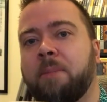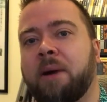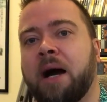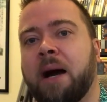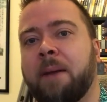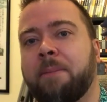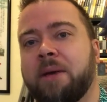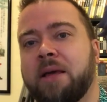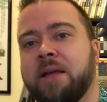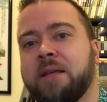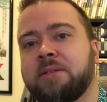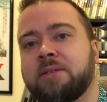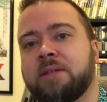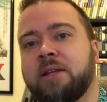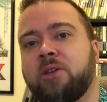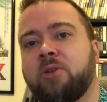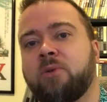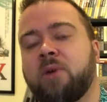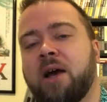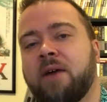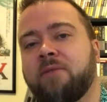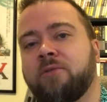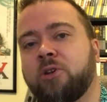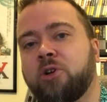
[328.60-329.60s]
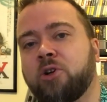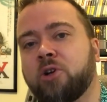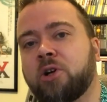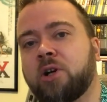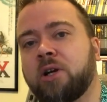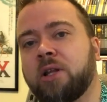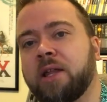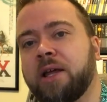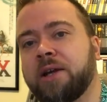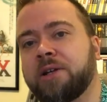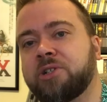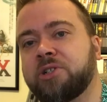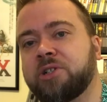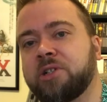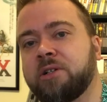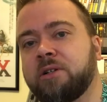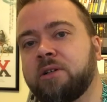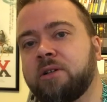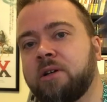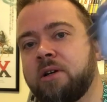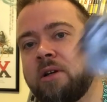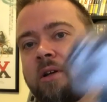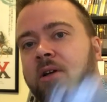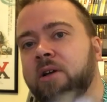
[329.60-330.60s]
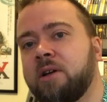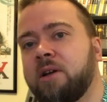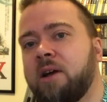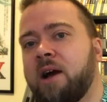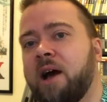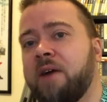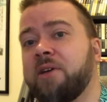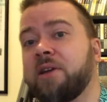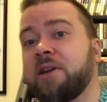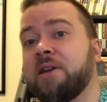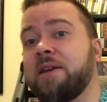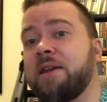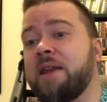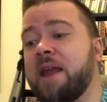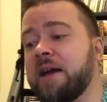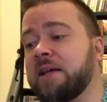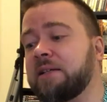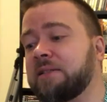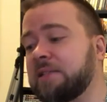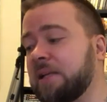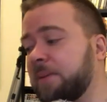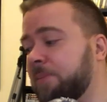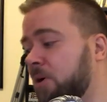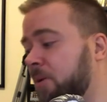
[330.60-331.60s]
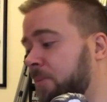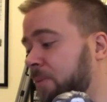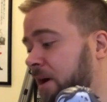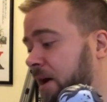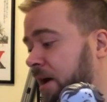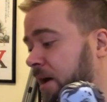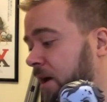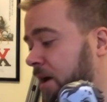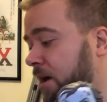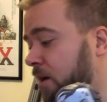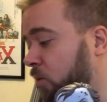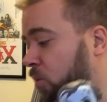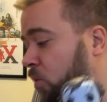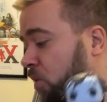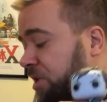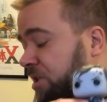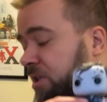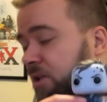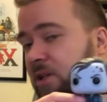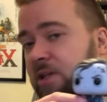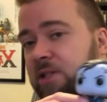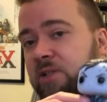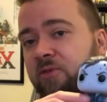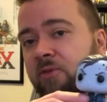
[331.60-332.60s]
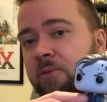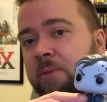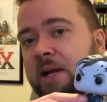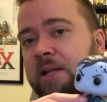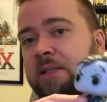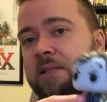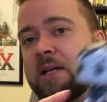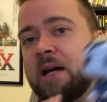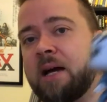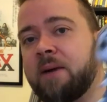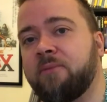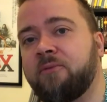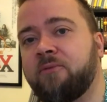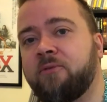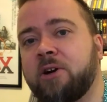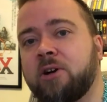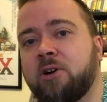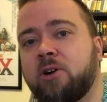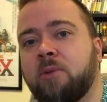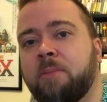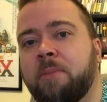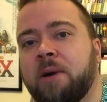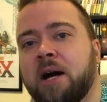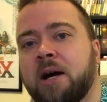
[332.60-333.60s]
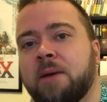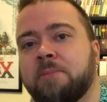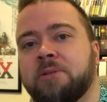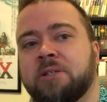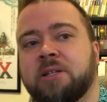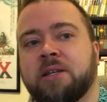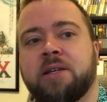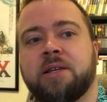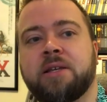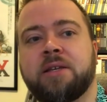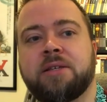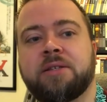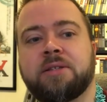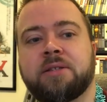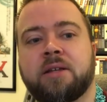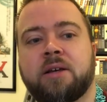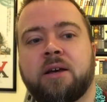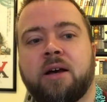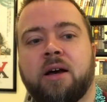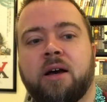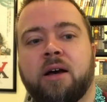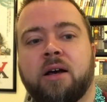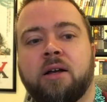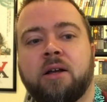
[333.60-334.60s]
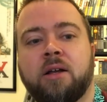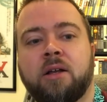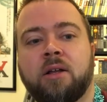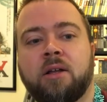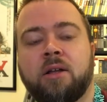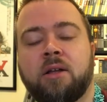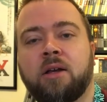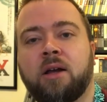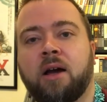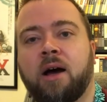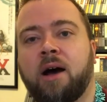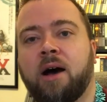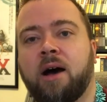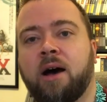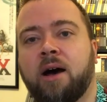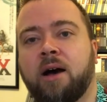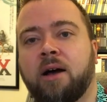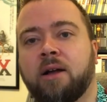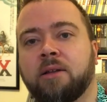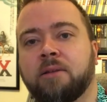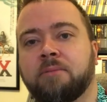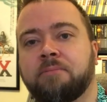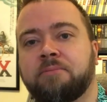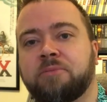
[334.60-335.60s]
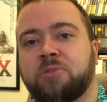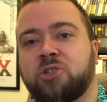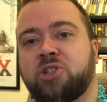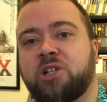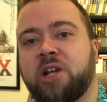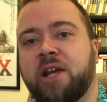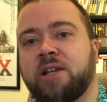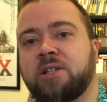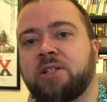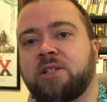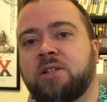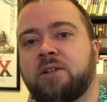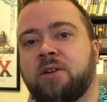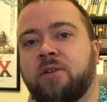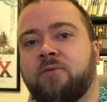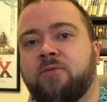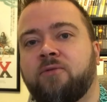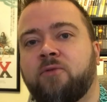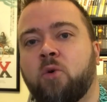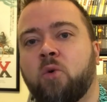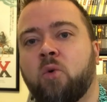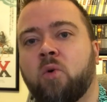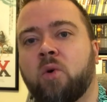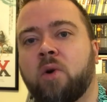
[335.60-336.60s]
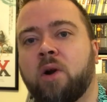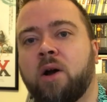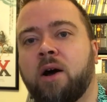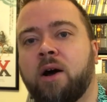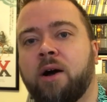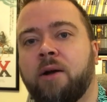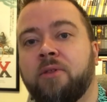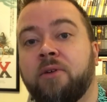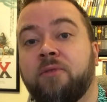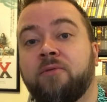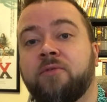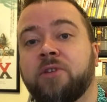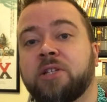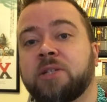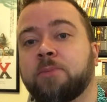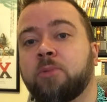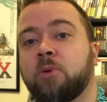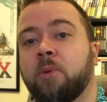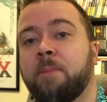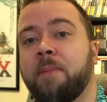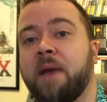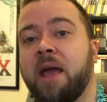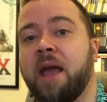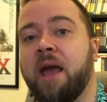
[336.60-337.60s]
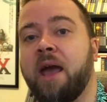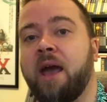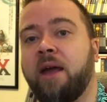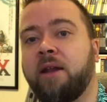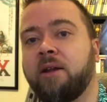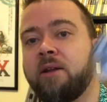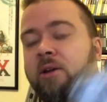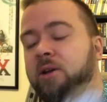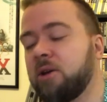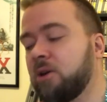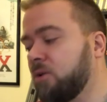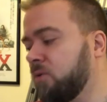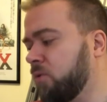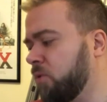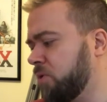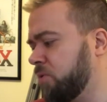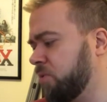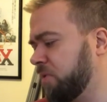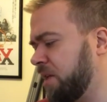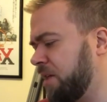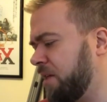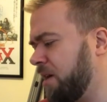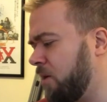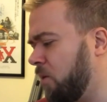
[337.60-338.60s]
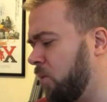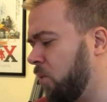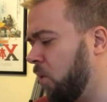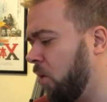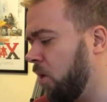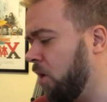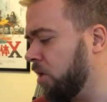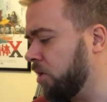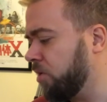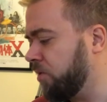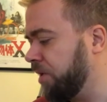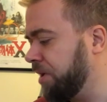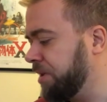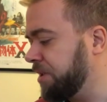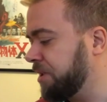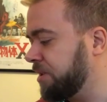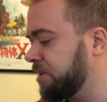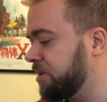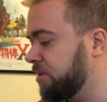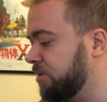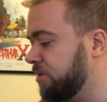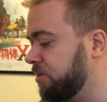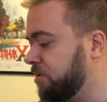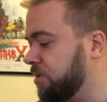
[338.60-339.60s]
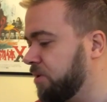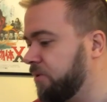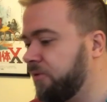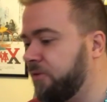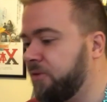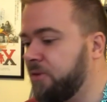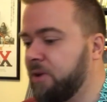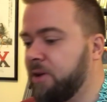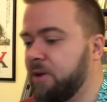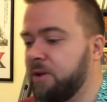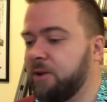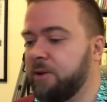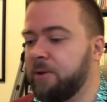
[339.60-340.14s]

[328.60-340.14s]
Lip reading: Pop is that you have in your collection. I think next up on my wish list for my top Funko Pops is the Chase for the Invisible Man, which was, I think, a Walgreens exclusive.